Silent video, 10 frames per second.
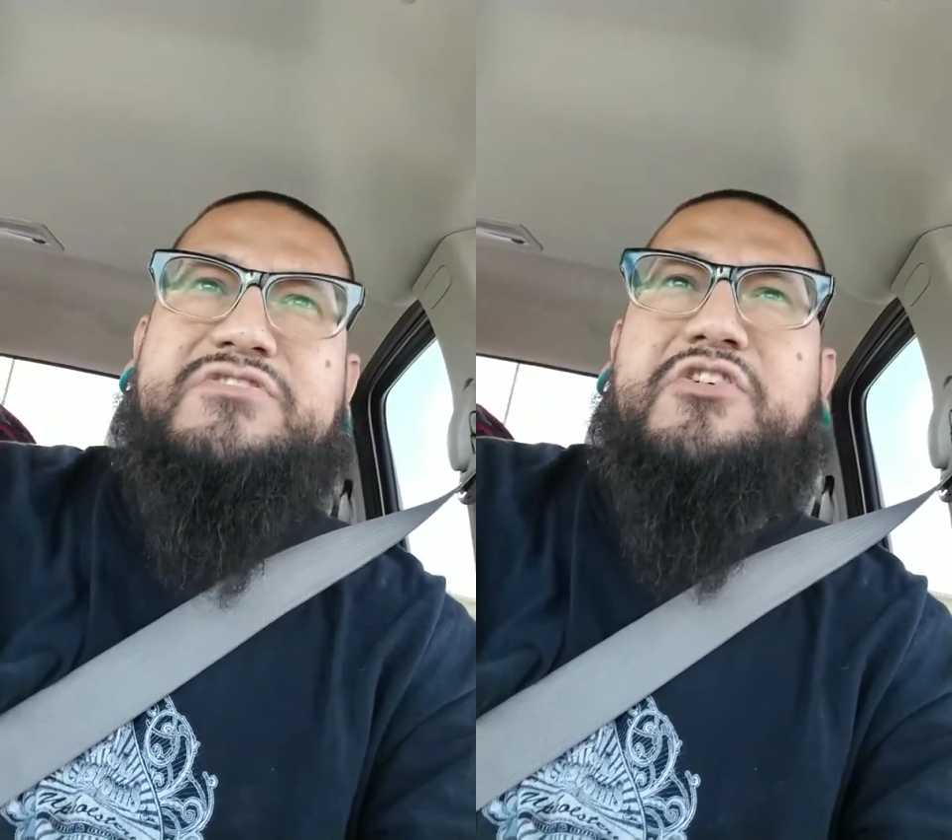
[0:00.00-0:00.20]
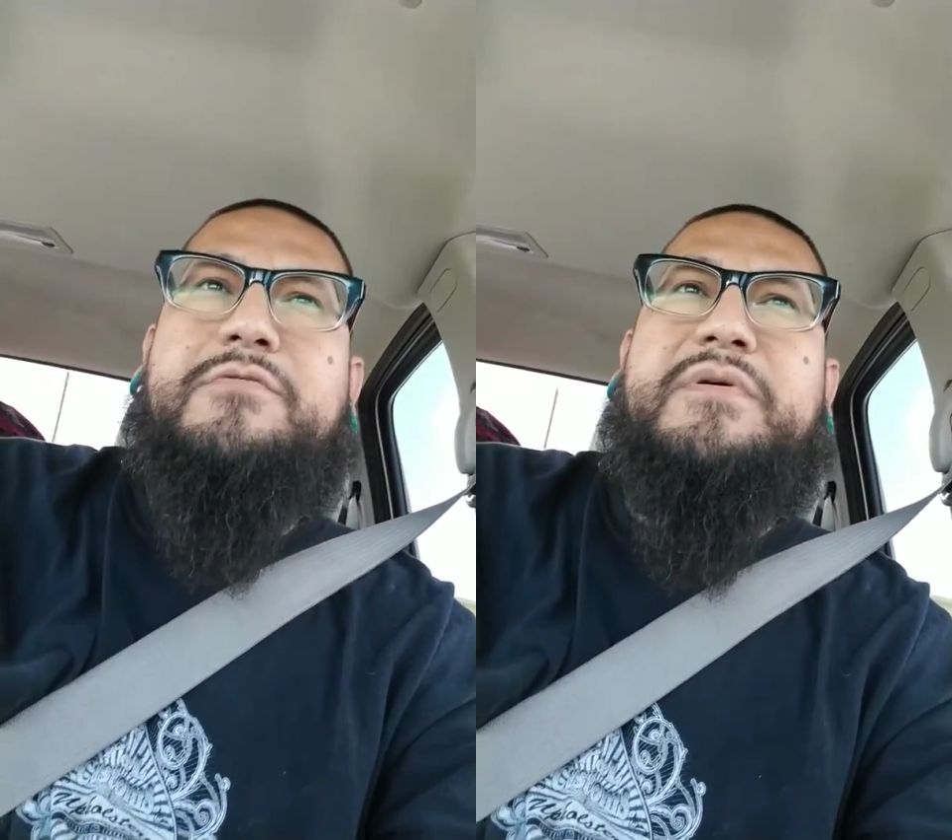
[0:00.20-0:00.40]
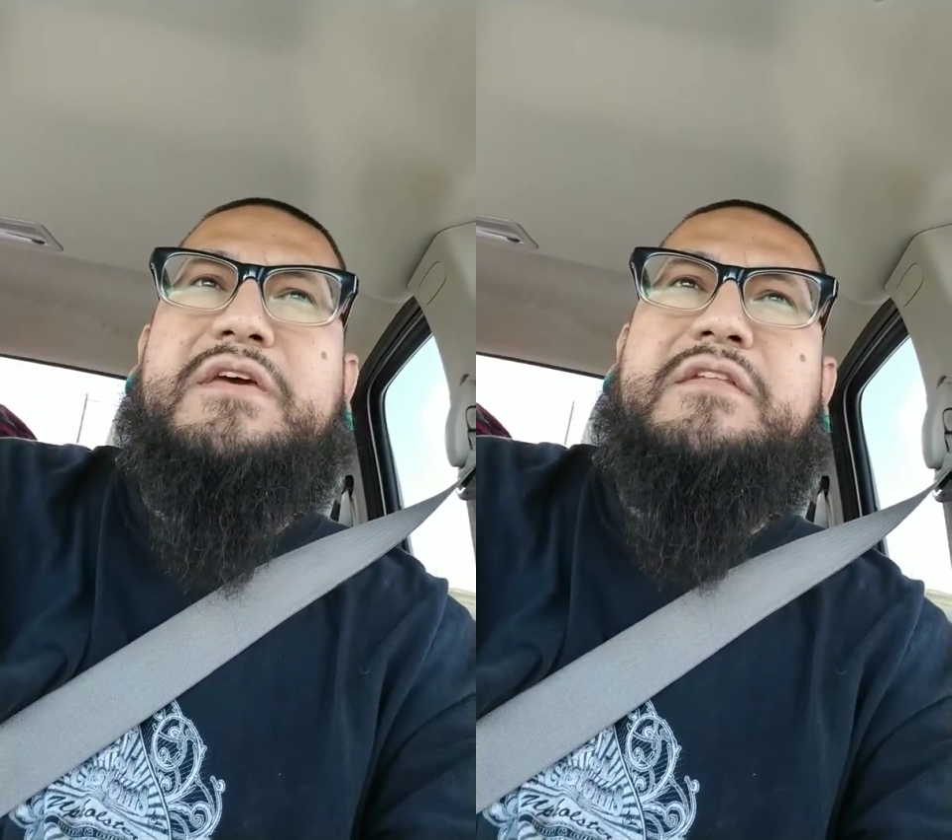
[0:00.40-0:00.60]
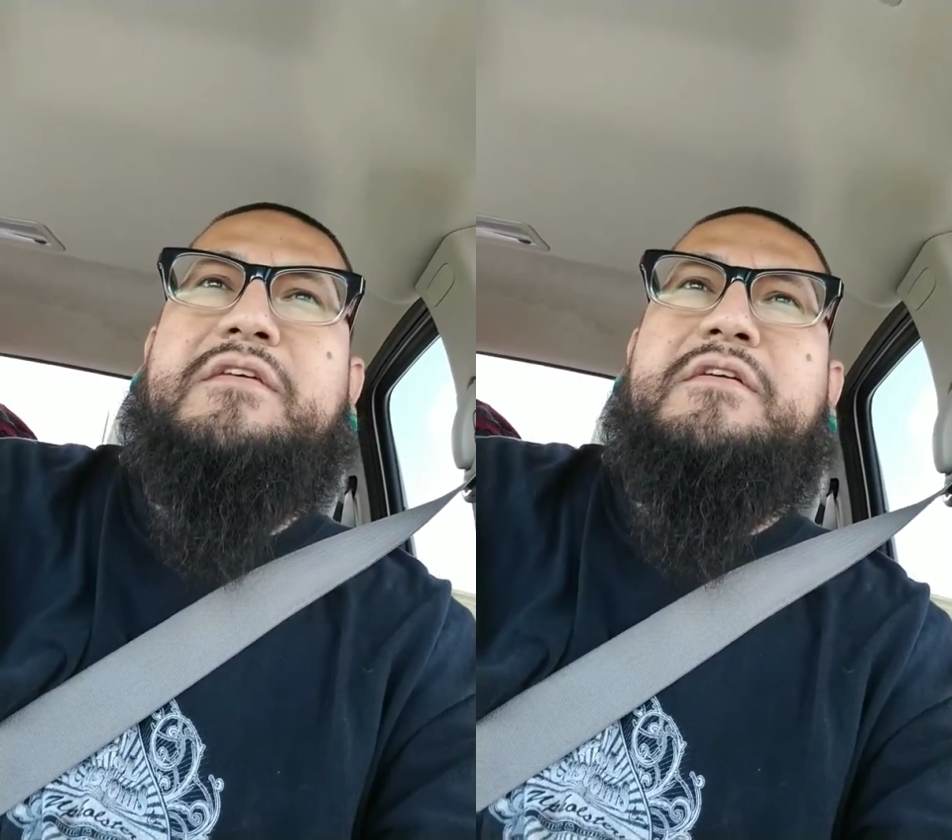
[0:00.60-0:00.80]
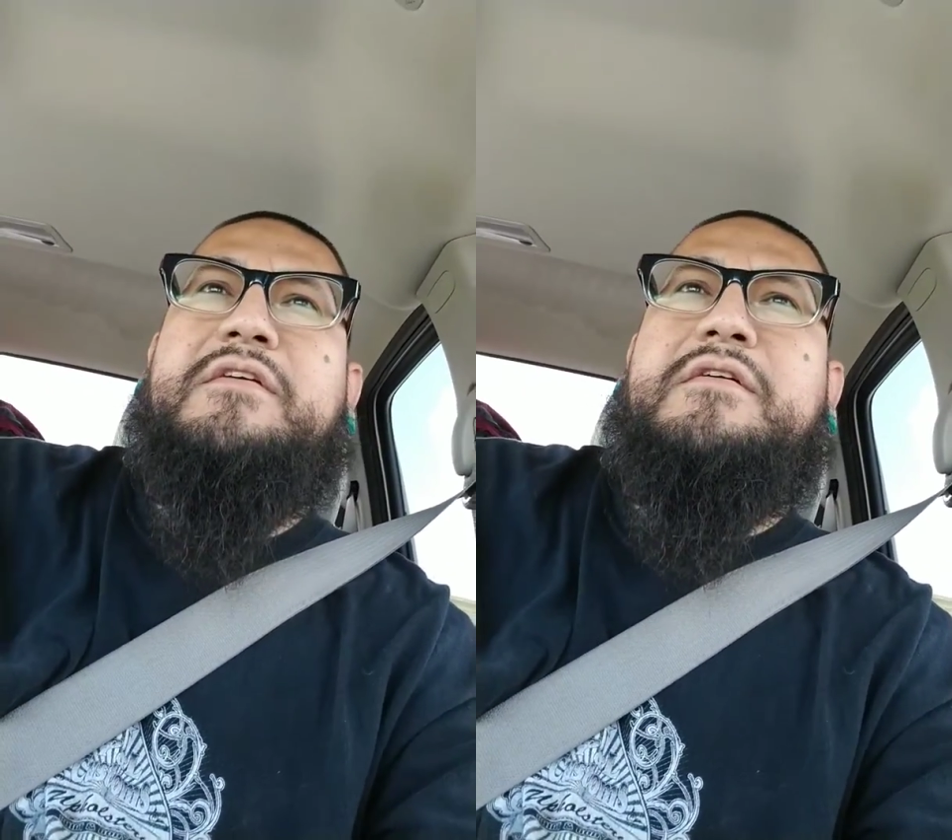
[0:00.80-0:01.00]
tournament
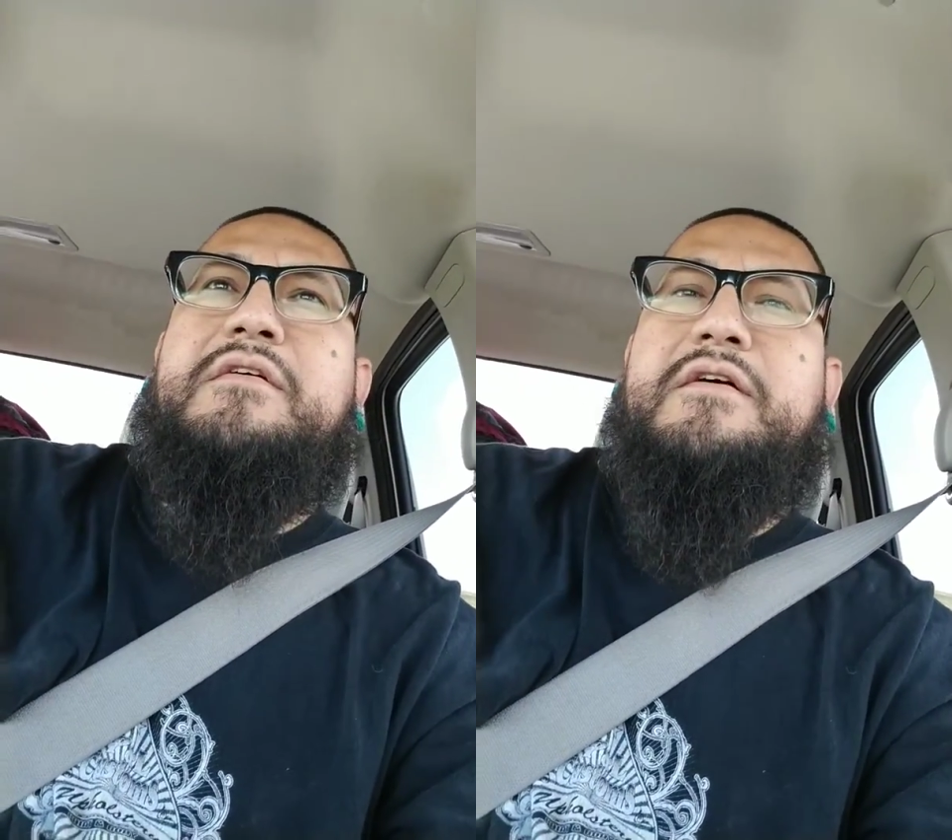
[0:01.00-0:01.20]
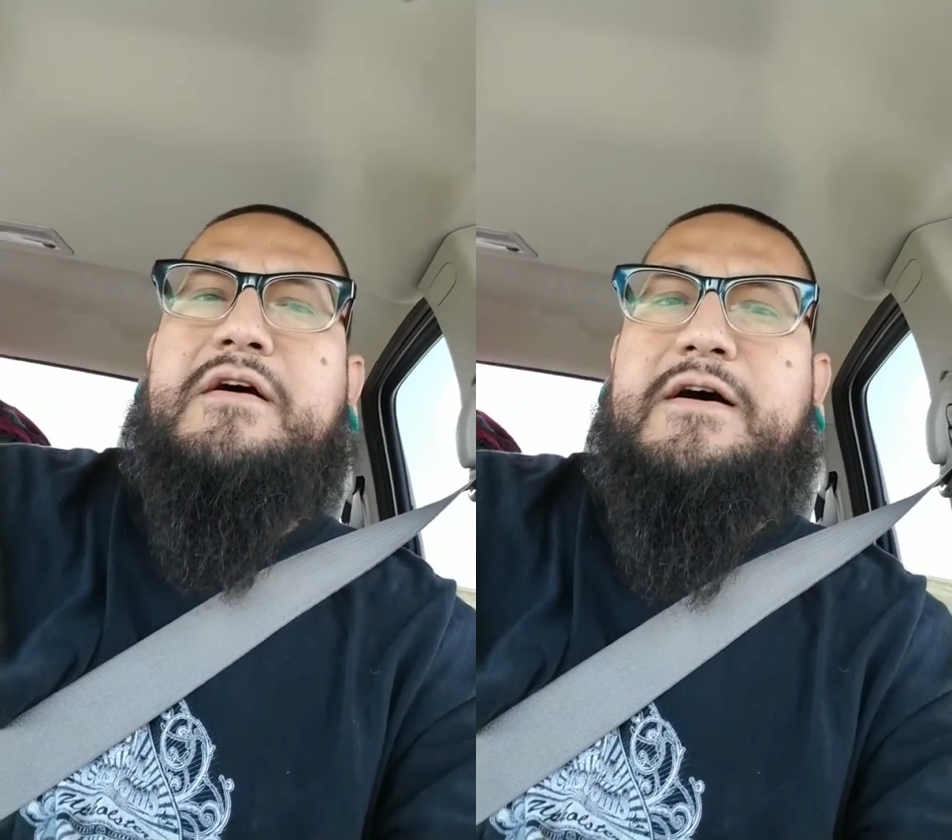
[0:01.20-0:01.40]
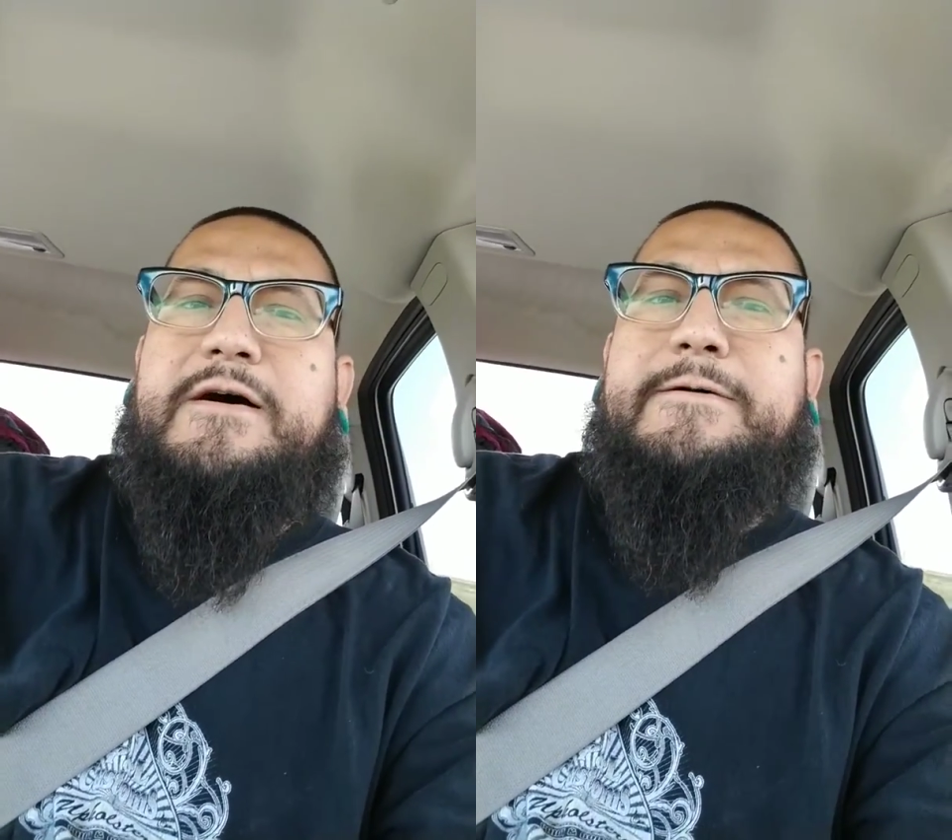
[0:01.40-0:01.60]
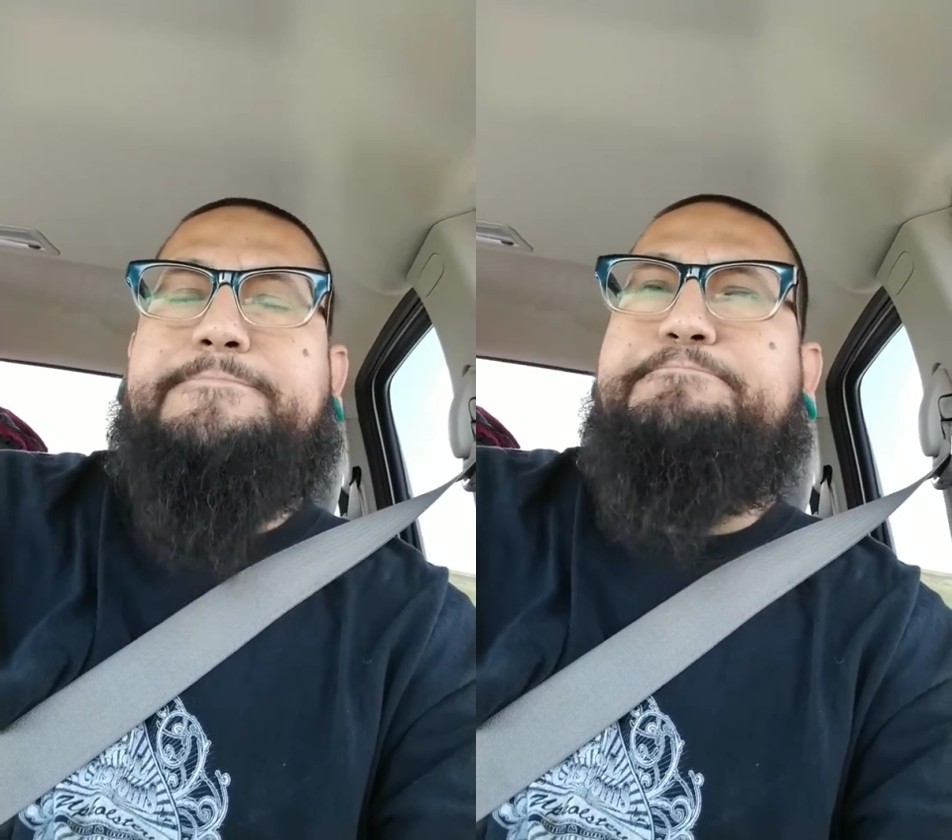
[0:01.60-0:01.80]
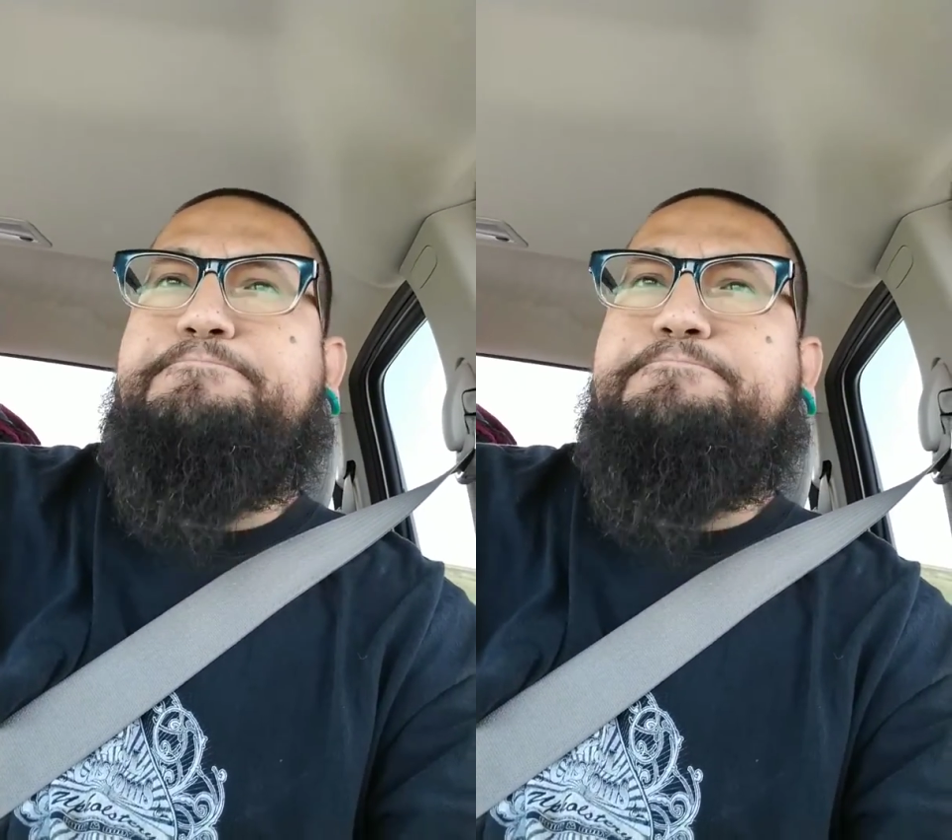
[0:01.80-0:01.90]
um,